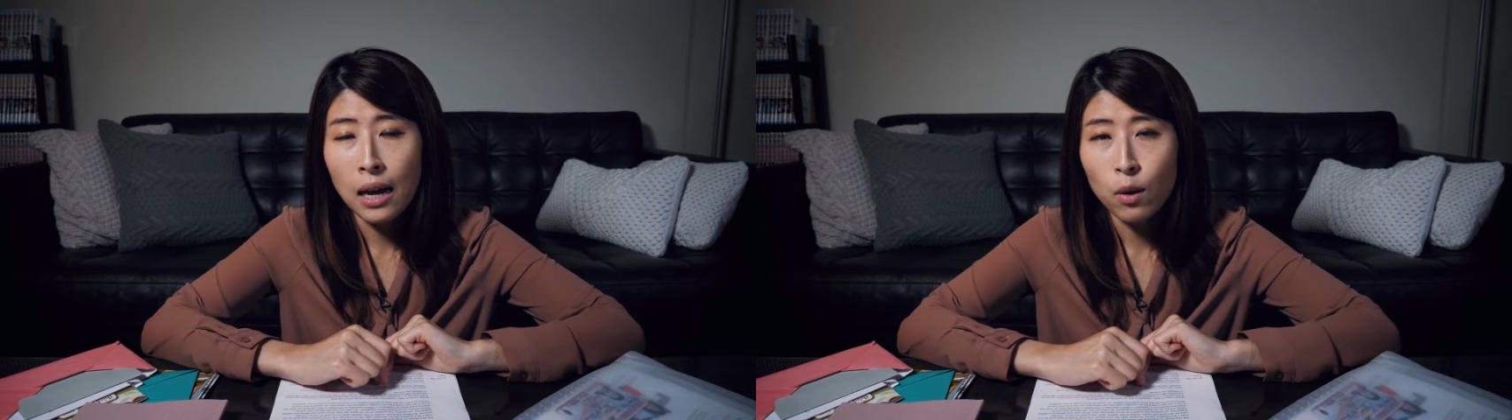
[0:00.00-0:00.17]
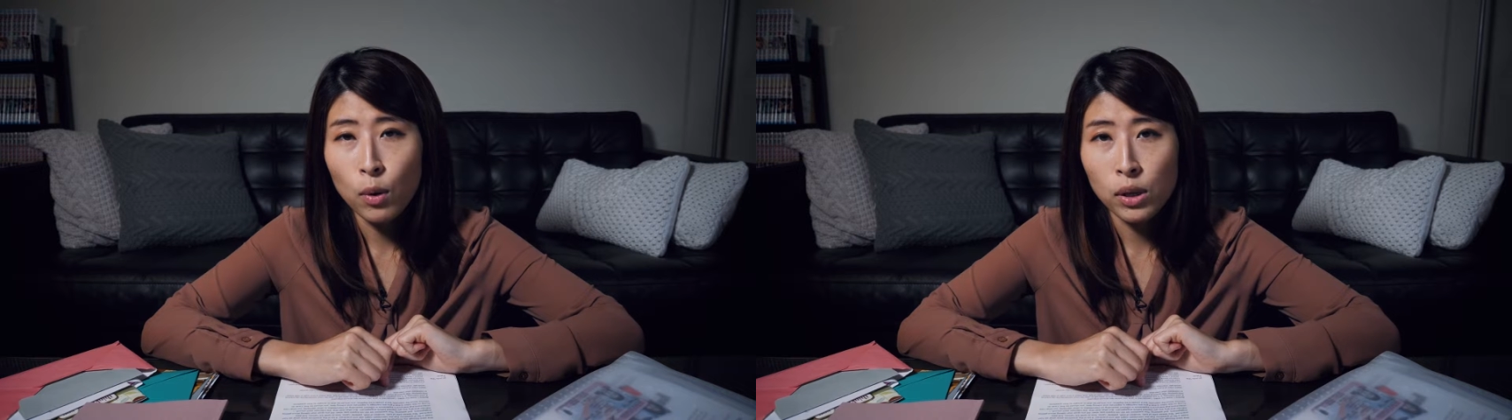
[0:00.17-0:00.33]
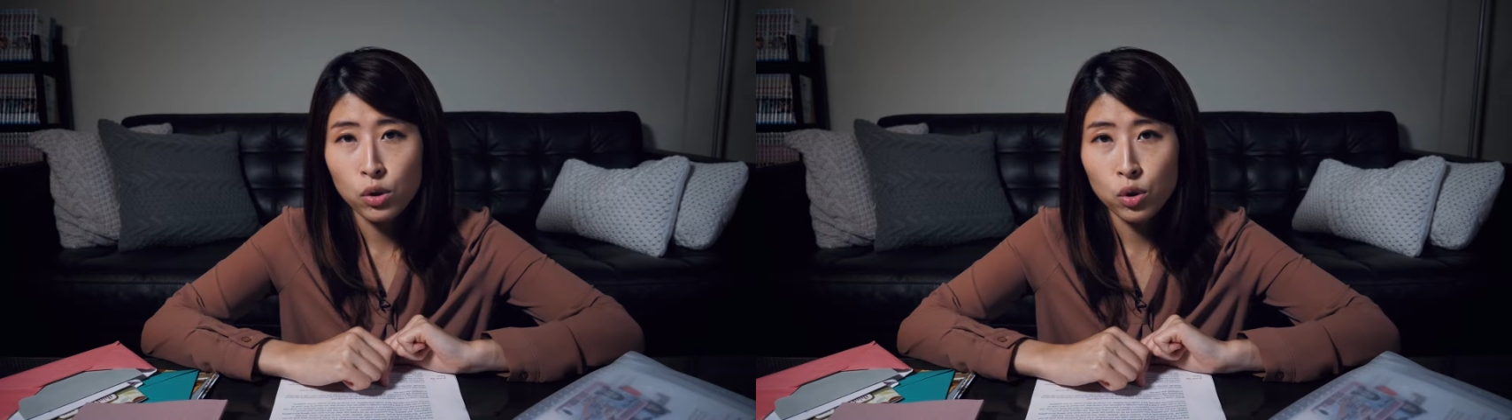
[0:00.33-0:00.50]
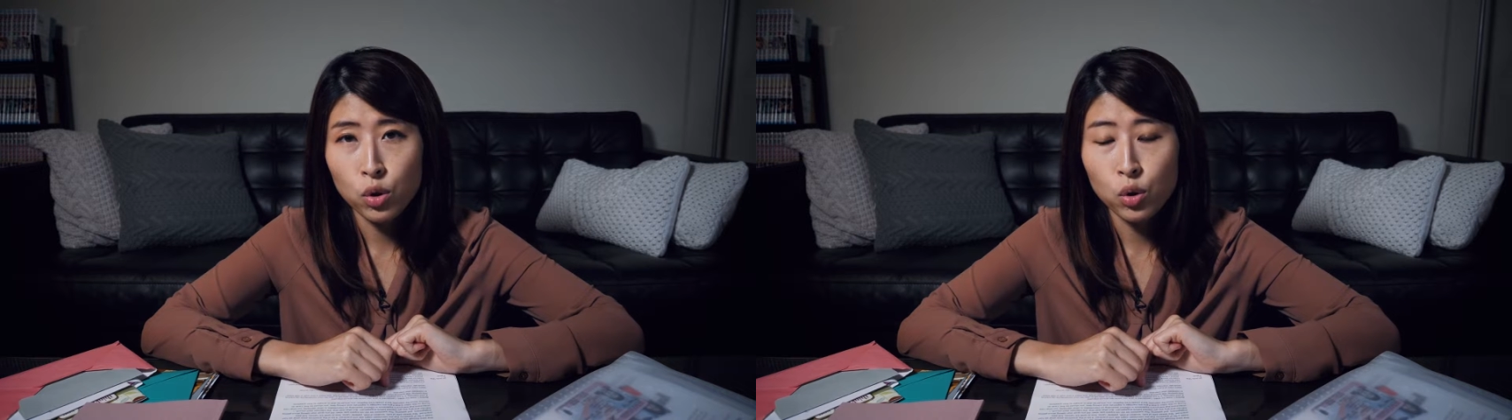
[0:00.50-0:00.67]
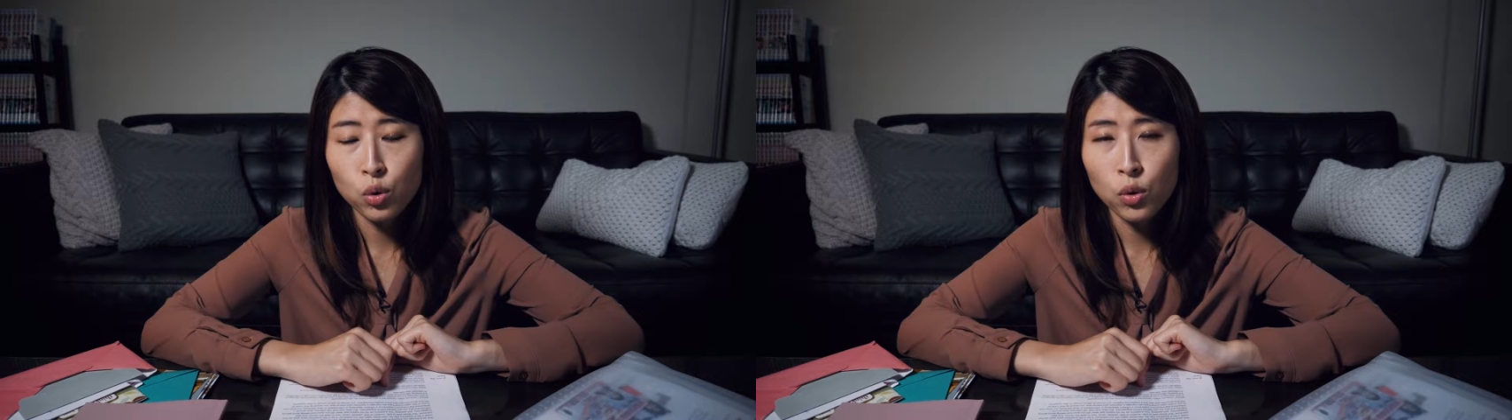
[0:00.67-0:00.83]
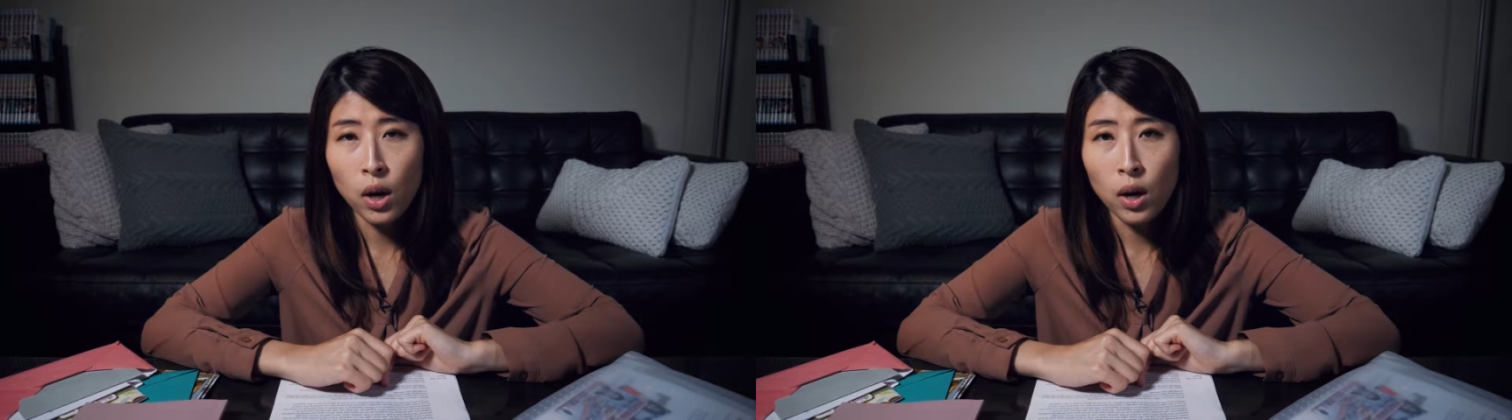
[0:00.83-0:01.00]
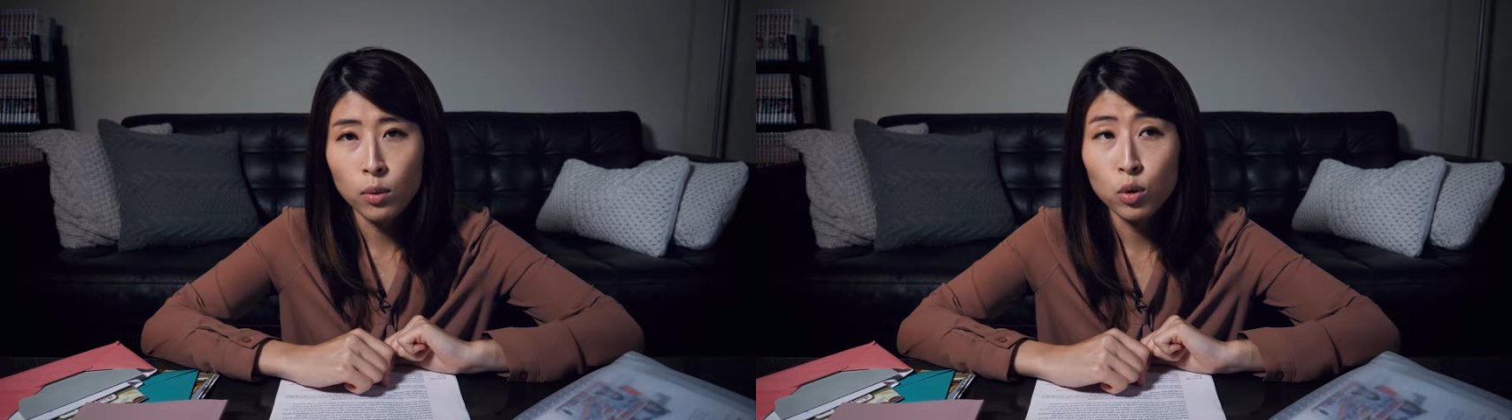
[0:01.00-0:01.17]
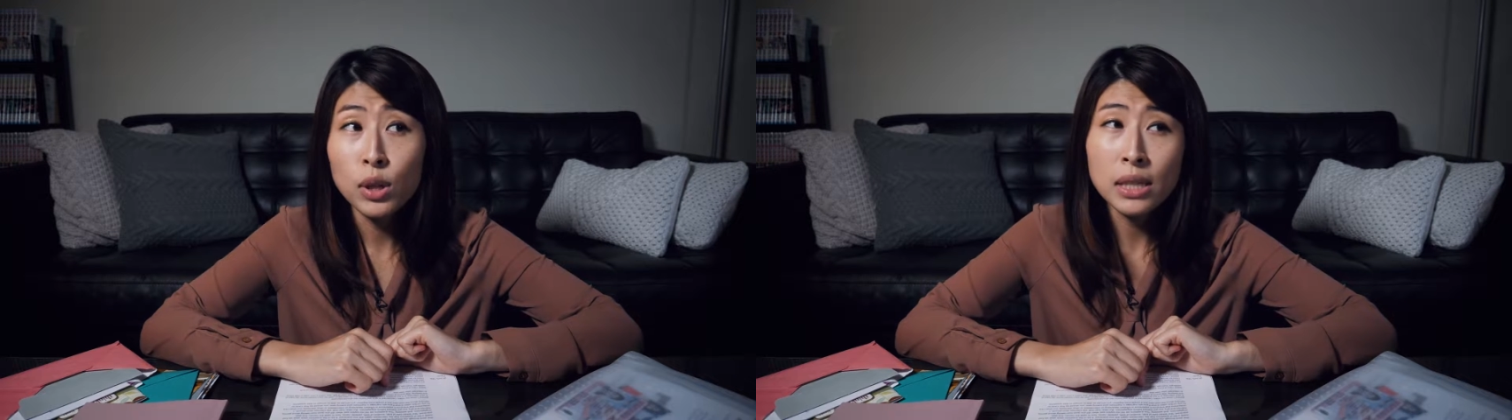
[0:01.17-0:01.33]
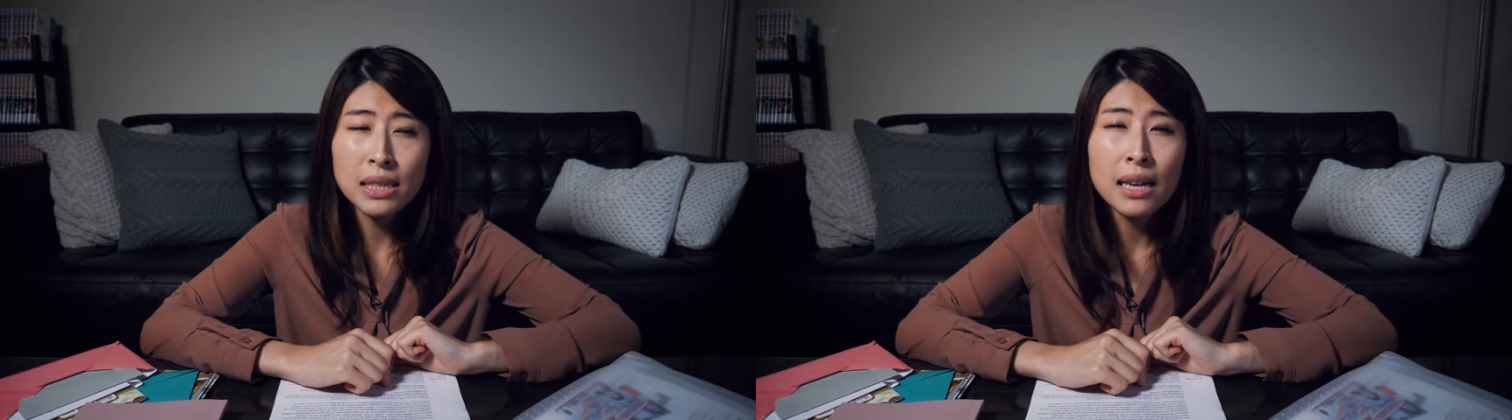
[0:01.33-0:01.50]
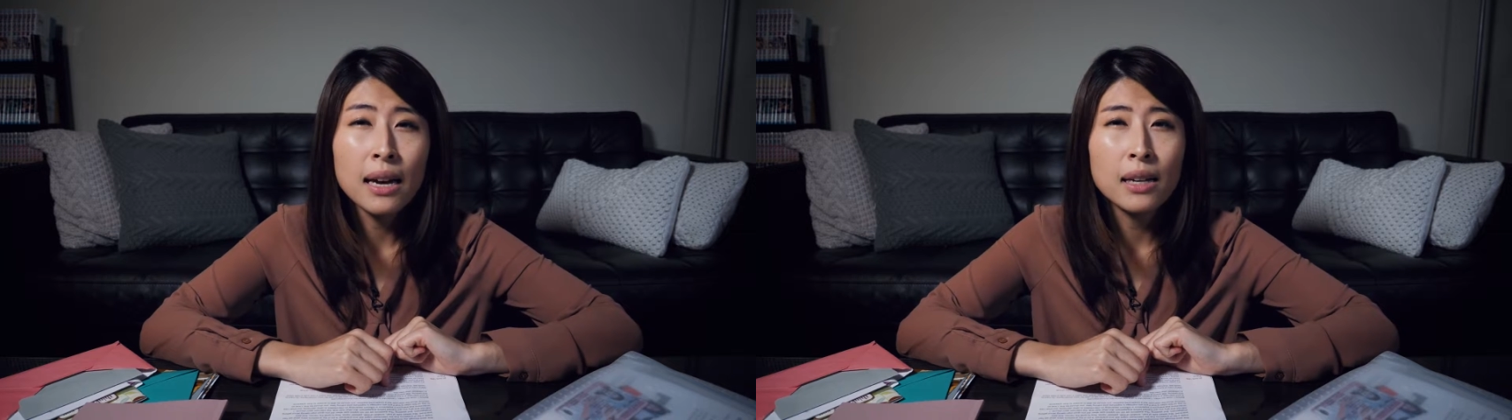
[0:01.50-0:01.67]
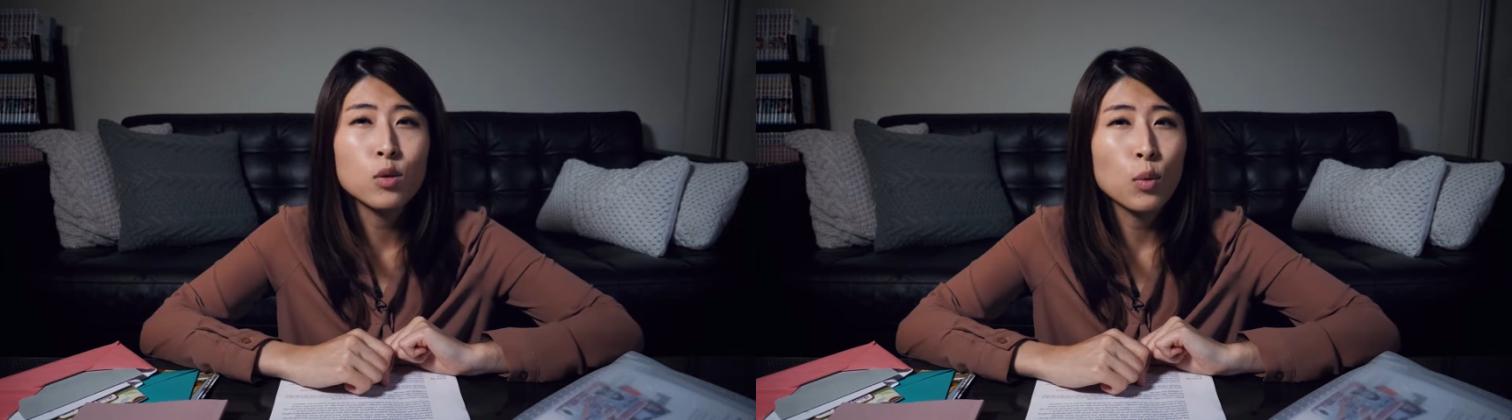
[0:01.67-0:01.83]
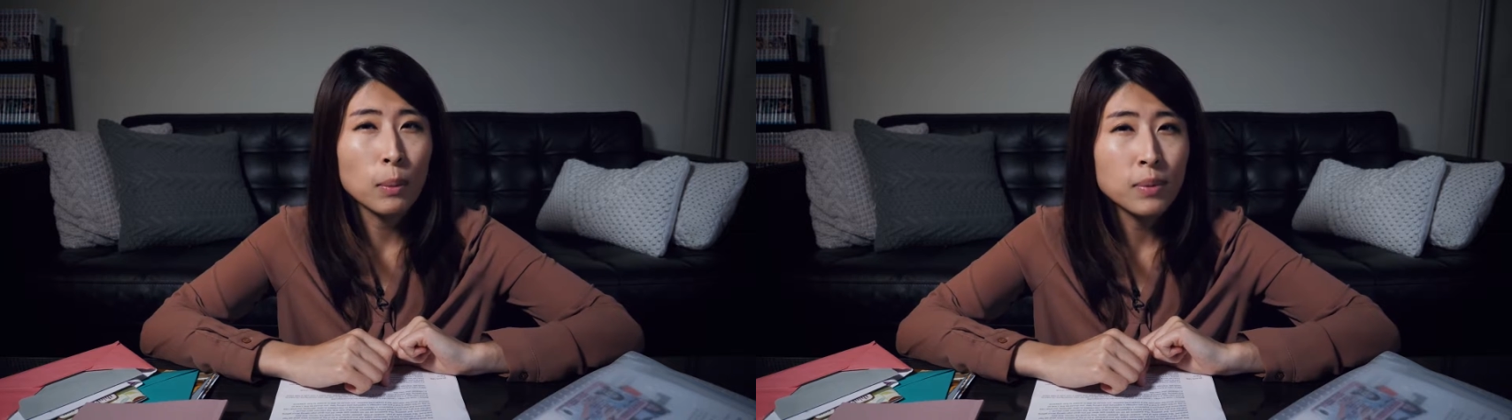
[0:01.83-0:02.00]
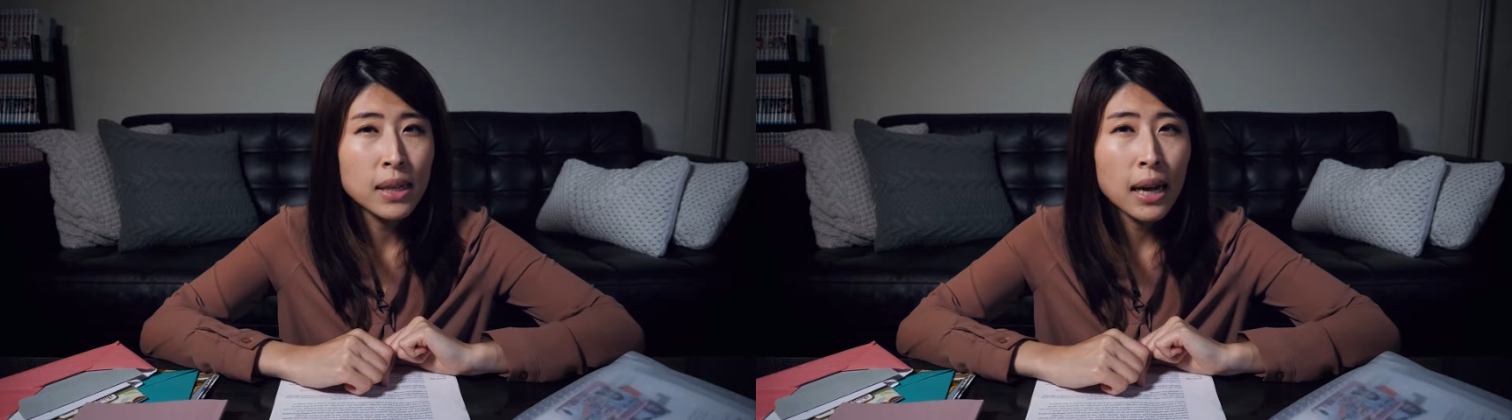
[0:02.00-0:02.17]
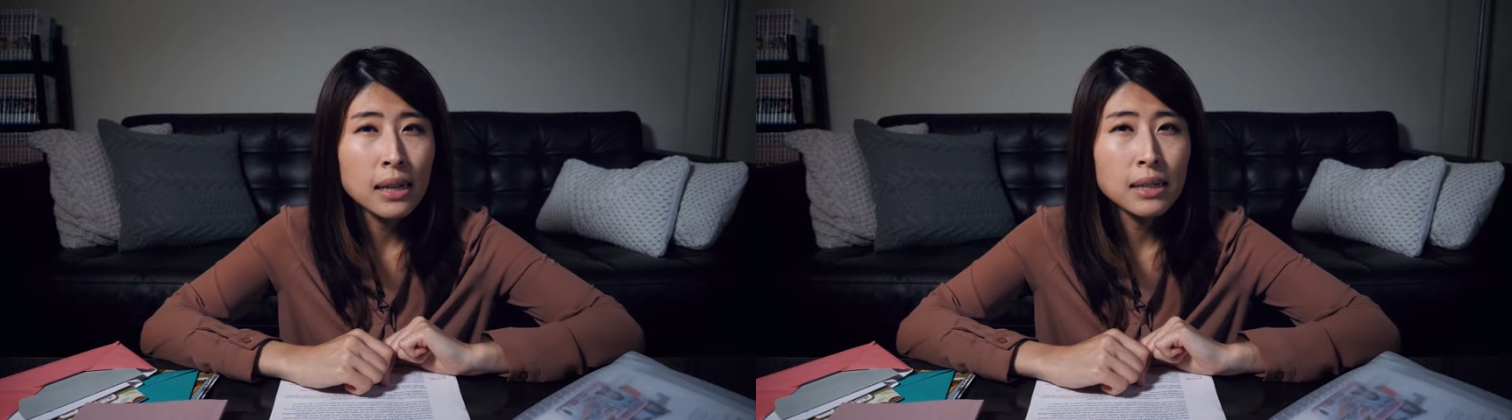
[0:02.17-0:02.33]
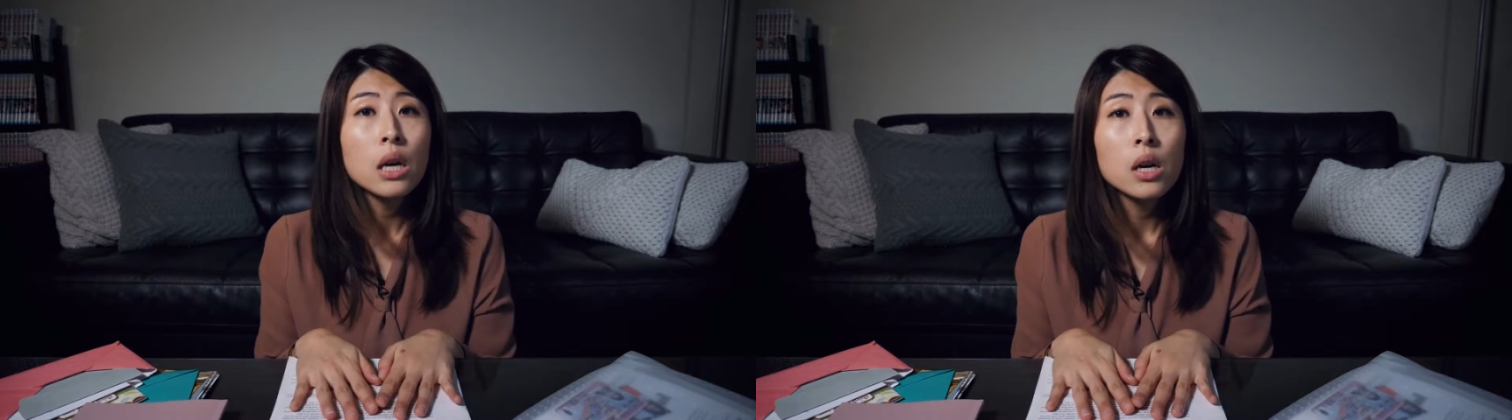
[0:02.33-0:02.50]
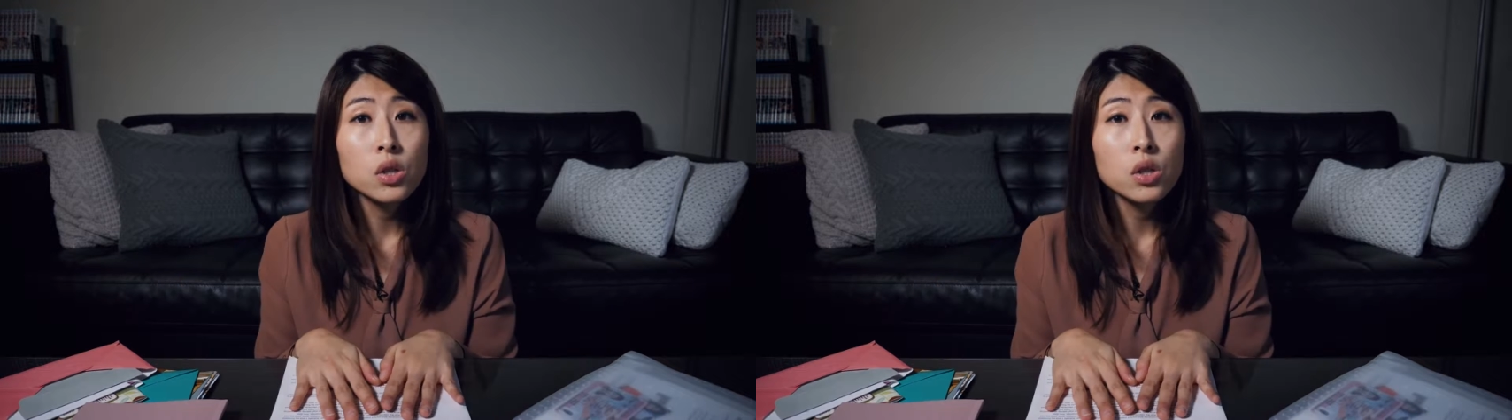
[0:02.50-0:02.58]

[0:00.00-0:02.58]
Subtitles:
I went to USCIS website,